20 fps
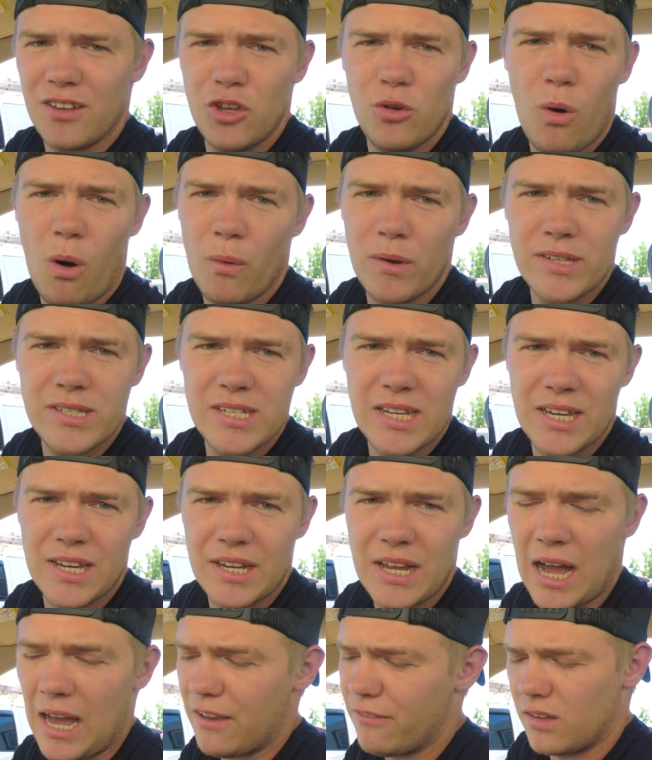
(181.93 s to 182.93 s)
You always need a
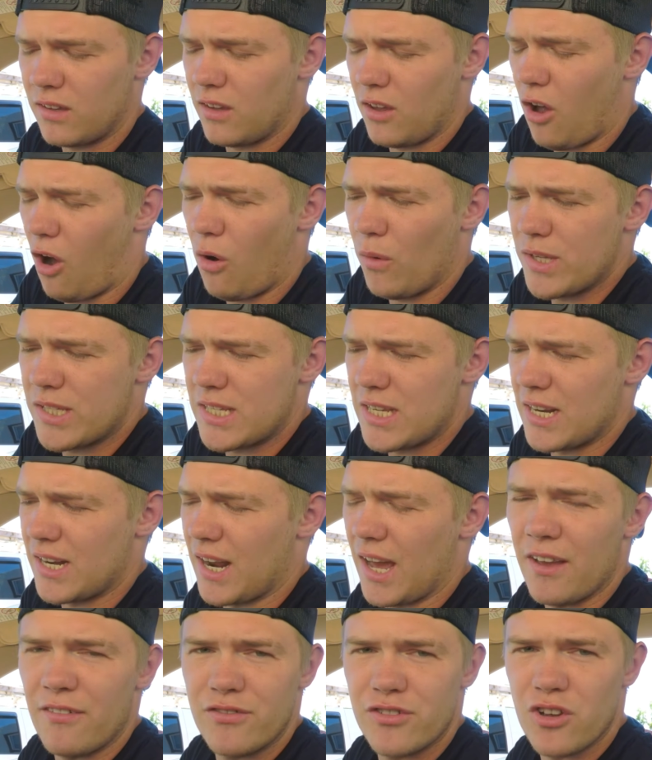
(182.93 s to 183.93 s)
knife. You always need a
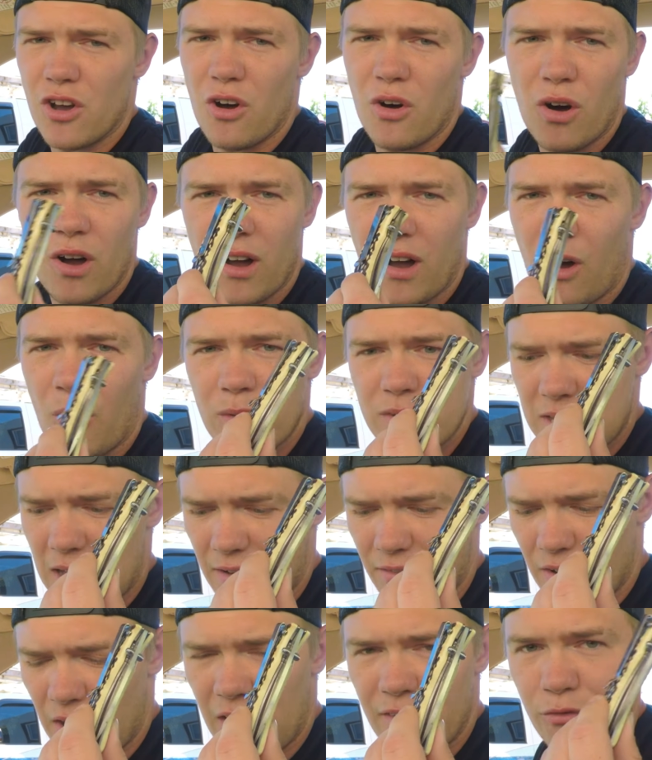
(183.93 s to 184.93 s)
knife. So always
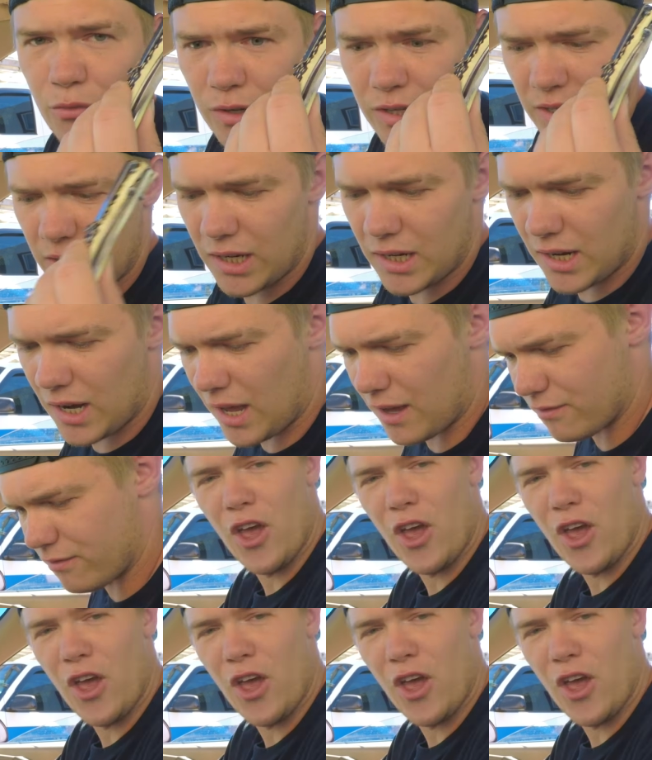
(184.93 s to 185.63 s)
have a knife when you need a knife.